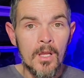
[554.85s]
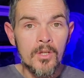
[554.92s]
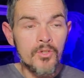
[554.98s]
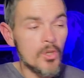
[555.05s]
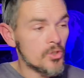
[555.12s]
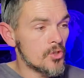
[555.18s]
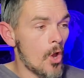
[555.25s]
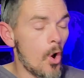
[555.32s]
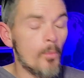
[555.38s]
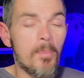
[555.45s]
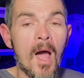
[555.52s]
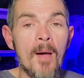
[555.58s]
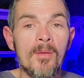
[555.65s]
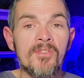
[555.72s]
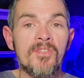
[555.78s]
Just
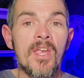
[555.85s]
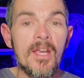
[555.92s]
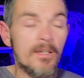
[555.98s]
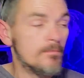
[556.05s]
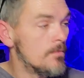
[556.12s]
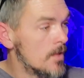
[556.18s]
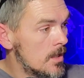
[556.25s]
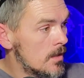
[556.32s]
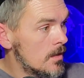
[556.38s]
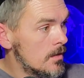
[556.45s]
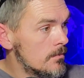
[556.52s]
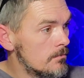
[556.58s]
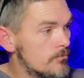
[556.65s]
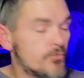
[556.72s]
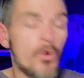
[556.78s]
Obama saying,
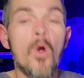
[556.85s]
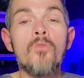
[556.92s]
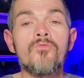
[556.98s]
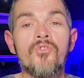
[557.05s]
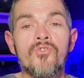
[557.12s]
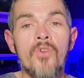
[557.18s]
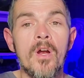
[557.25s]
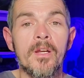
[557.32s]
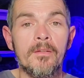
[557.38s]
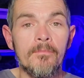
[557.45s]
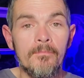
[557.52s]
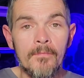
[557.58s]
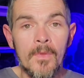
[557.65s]
drone strike,